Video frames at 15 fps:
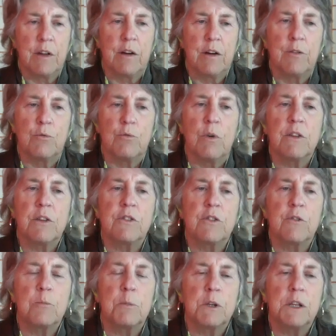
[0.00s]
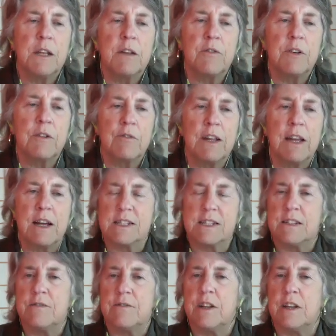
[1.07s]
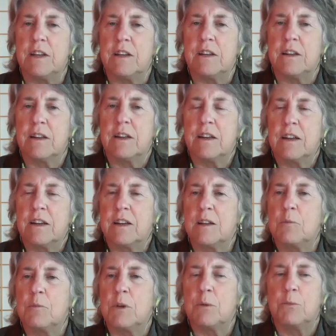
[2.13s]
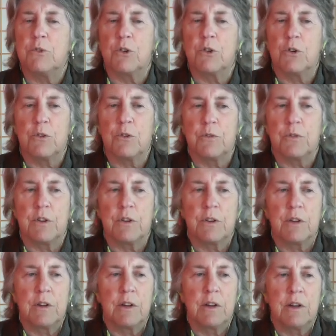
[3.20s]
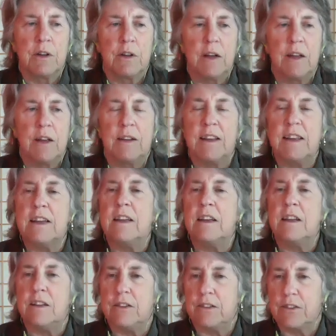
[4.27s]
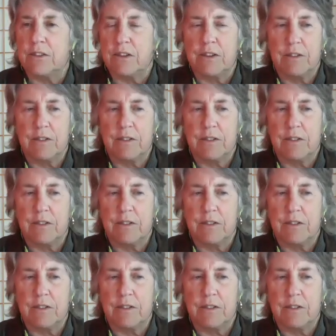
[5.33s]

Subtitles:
The ruts of belief and reactivity can be observed and eased,